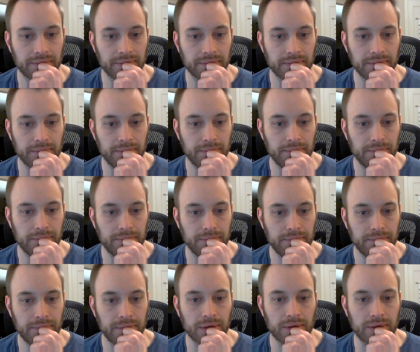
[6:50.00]

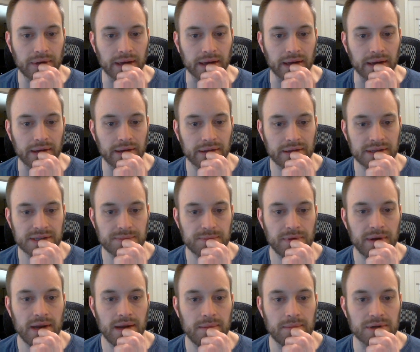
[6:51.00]
Mm, okay, let's
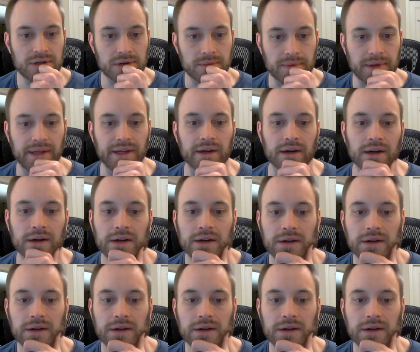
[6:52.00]
play bishop here.